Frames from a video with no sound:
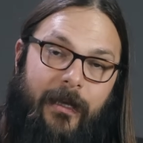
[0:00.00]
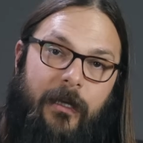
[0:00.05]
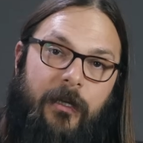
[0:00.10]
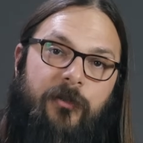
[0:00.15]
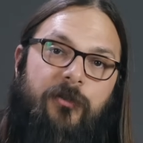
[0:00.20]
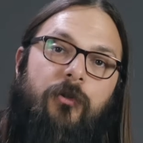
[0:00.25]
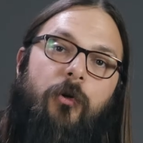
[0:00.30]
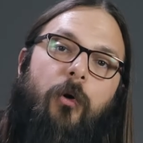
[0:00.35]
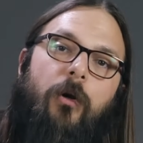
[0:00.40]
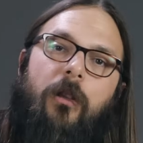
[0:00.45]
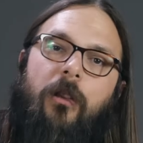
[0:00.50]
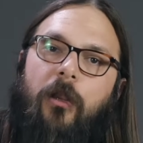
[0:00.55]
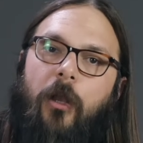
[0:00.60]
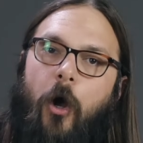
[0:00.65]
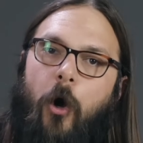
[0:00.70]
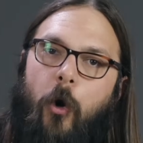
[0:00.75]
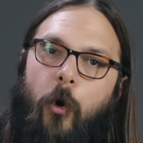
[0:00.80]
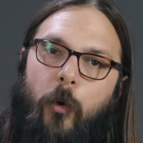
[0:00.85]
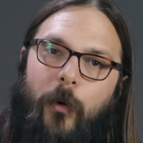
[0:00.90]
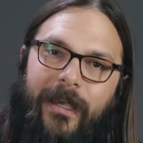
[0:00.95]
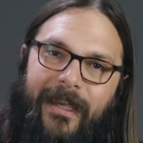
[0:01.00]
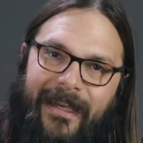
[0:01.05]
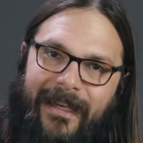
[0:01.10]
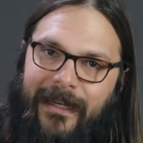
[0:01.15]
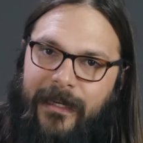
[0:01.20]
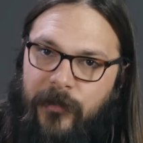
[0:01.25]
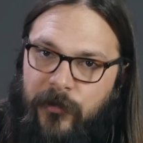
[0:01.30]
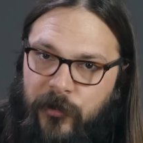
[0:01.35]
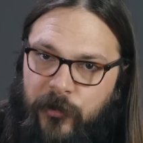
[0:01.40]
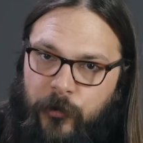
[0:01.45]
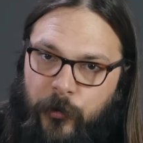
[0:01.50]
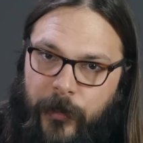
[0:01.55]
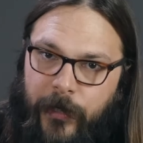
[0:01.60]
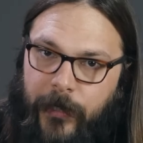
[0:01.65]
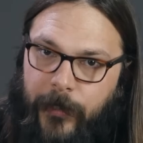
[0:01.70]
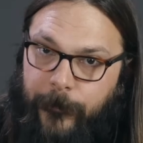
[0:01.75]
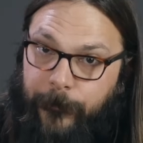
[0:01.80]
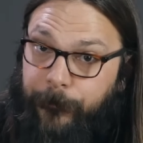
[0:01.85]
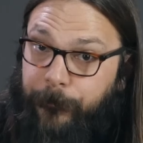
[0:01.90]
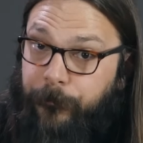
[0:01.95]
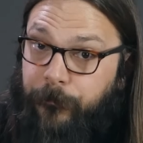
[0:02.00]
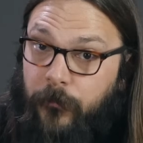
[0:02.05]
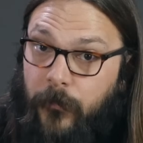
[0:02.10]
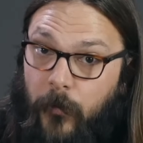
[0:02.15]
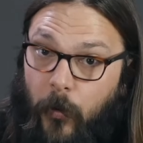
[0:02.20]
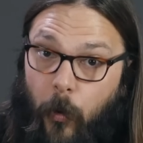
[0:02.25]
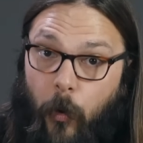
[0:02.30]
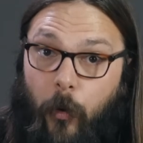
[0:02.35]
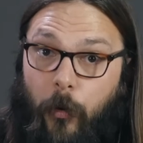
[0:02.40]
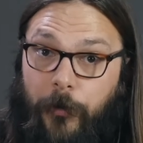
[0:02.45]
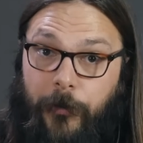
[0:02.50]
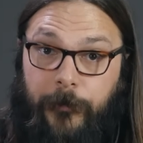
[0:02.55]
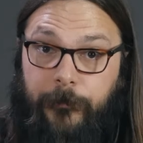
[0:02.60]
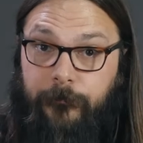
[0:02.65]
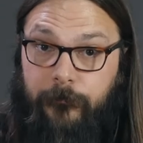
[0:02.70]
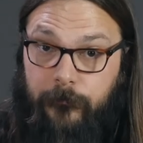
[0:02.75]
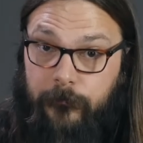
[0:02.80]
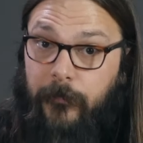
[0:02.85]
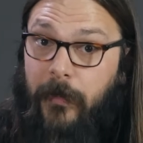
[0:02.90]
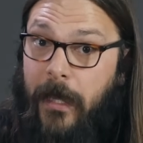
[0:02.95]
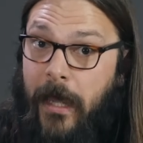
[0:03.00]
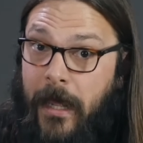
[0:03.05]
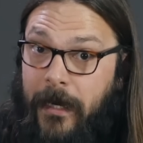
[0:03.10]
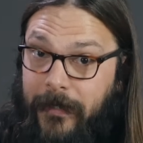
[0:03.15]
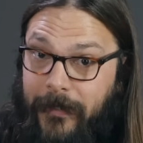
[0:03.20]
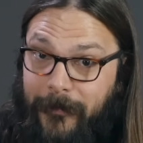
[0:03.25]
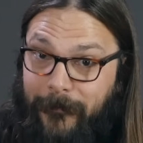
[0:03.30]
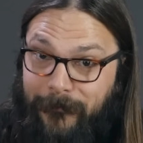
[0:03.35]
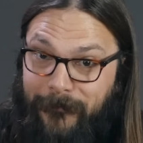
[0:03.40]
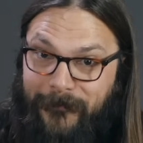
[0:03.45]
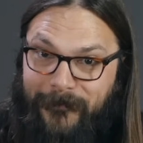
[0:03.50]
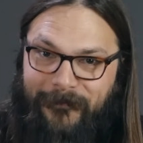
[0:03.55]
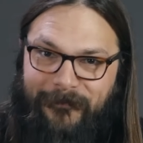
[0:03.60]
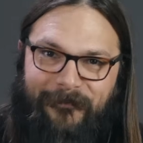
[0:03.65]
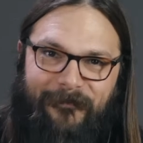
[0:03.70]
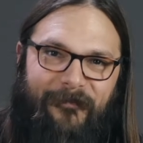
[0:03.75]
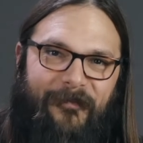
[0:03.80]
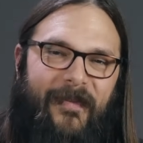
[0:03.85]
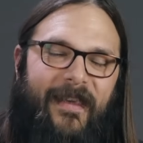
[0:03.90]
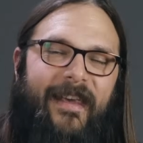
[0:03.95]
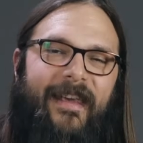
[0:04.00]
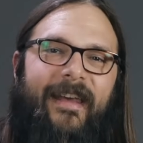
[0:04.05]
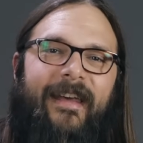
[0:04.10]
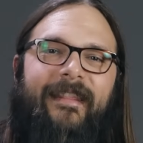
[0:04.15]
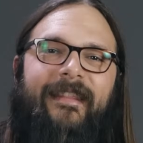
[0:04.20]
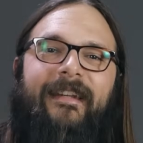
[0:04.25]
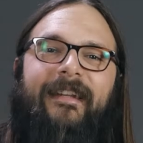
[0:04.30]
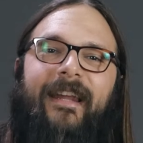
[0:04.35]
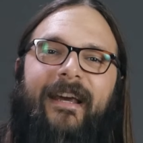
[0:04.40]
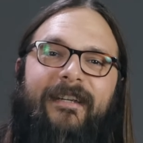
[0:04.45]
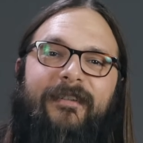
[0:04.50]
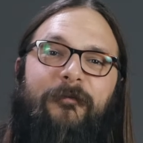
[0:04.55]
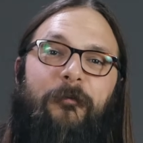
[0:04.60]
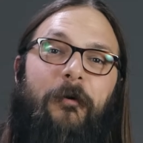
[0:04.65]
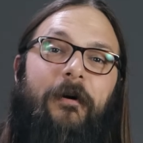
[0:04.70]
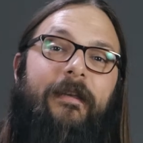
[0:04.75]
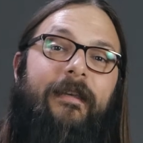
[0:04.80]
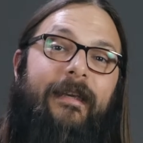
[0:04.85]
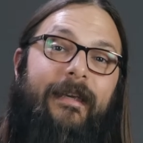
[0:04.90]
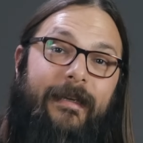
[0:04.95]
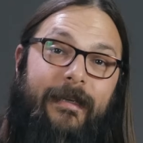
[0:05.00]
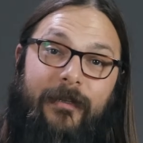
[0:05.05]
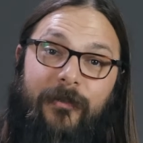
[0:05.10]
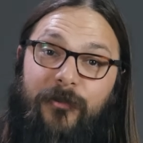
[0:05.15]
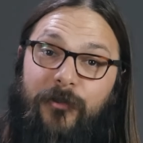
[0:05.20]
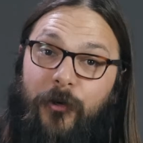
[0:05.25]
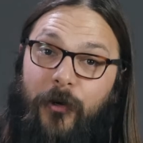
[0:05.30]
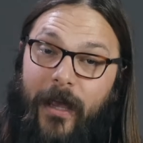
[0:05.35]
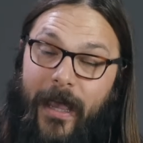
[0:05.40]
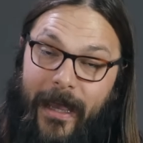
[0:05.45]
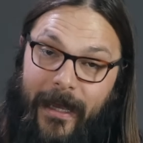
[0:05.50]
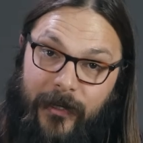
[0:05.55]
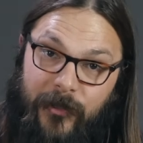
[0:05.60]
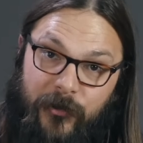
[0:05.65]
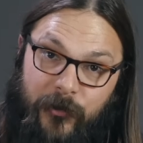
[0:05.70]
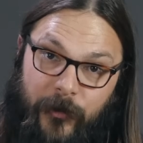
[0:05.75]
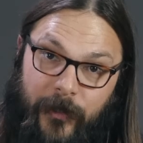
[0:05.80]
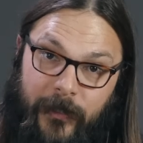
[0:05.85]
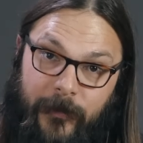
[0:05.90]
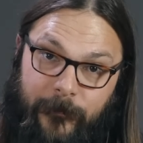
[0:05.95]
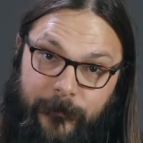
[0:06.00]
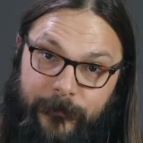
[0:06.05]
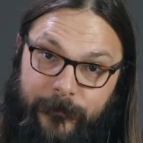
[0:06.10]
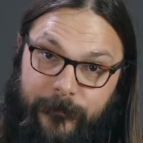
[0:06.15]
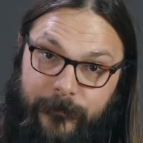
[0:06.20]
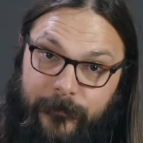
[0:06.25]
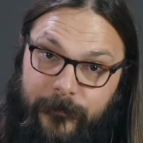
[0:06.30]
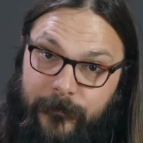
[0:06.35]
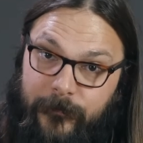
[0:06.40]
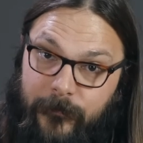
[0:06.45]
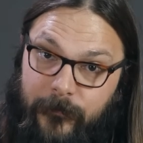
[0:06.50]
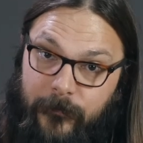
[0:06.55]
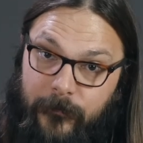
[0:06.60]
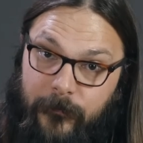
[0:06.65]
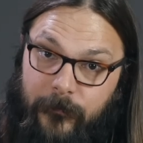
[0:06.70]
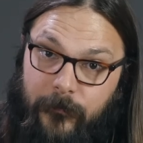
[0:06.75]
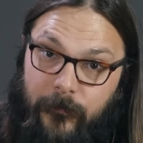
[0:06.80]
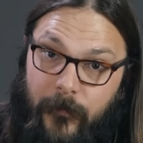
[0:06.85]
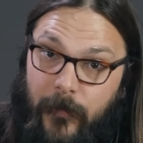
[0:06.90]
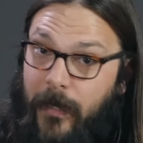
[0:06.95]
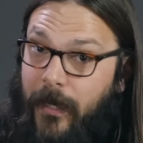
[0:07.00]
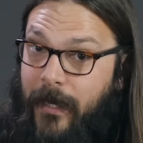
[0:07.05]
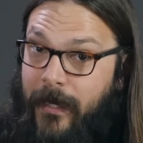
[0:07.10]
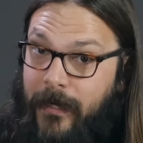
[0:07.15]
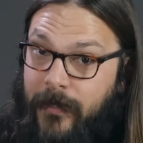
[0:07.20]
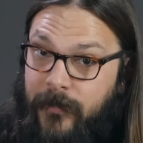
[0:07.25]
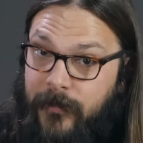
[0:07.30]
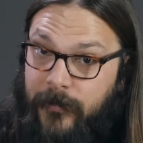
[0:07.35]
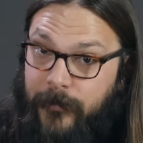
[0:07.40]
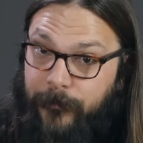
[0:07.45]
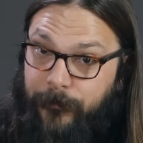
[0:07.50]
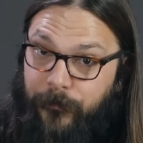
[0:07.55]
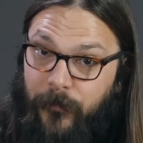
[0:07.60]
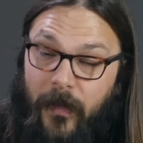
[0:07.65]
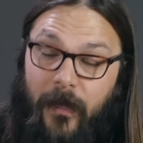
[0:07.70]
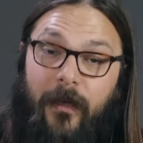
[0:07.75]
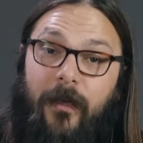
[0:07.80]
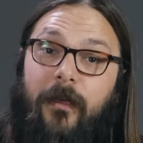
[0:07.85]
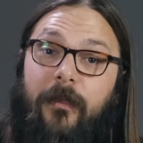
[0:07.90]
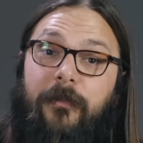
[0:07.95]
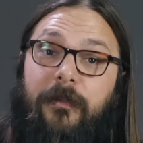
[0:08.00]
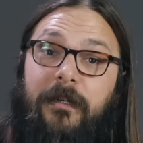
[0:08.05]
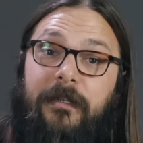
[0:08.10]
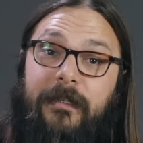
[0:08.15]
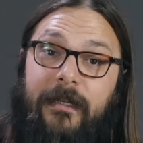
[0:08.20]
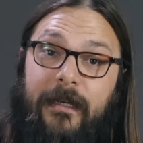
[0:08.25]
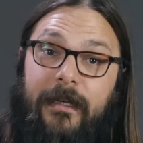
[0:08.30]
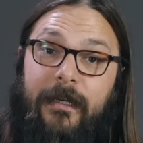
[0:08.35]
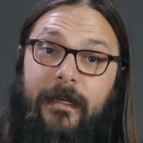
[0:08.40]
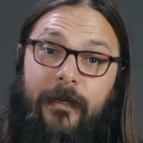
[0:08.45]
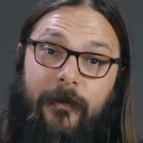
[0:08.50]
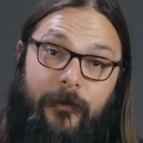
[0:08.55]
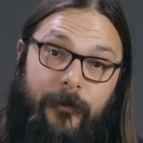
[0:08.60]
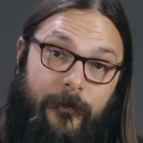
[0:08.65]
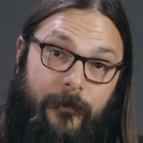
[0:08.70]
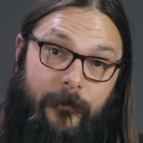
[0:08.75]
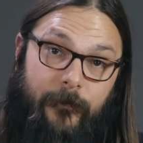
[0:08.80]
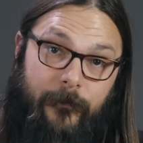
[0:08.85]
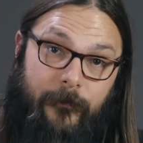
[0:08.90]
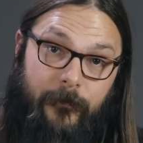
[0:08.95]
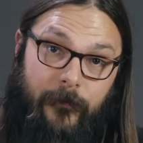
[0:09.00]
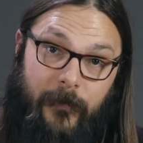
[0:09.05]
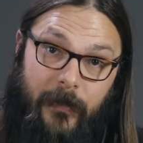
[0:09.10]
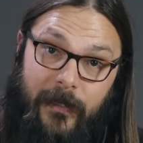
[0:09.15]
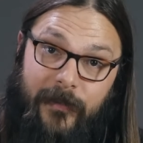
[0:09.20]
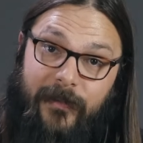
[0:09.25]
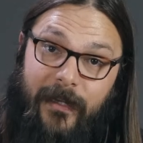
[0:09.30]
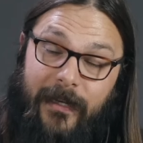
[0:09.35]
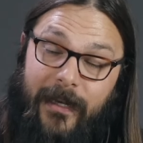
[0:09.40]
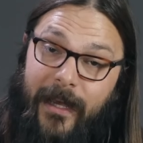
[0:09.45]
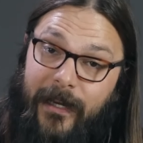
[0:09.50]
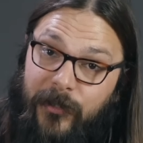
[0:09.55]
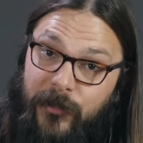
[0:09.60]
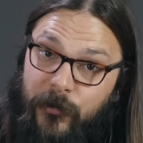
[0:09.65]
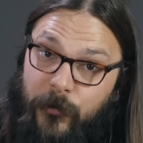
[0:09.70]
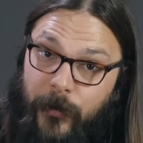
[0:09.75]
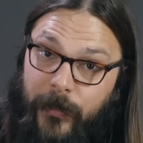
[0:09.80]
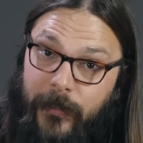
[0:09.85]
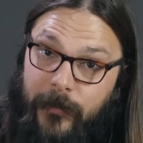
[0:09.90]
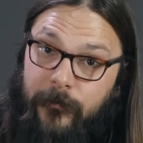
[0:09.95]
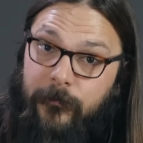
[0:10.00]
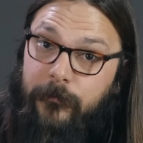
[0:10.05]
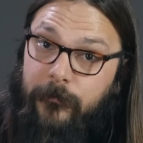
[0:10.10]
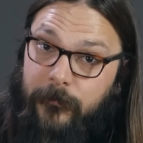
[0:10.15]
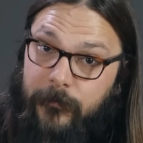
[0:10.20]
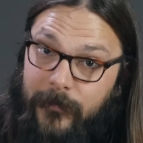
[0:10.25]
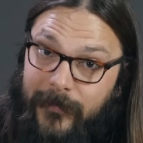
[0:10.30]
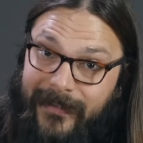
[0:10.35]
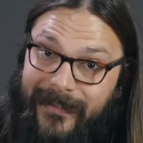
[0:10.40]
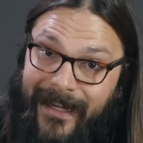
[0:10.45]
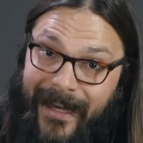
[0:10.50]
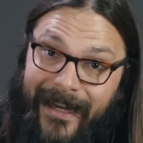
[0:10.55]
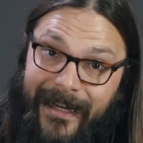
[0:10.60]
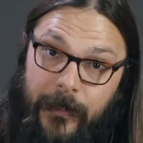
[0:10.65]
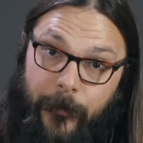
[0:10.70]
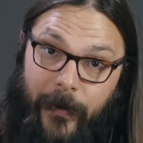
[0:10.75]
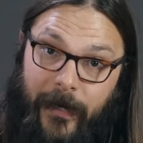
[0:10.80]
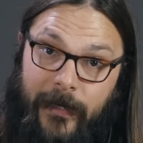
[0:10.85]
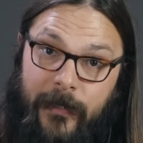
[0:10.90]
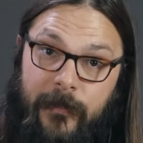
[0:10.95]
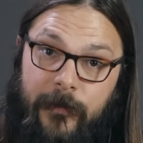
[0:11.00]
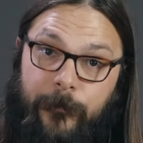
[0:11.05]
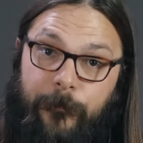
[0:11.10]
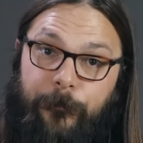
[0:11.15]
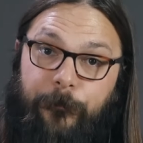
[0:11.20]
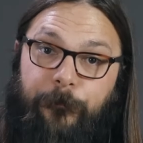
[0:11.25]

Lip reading: is your low E string, or Eddie. The next one is your A string, 8. The D is the next string, dynamite.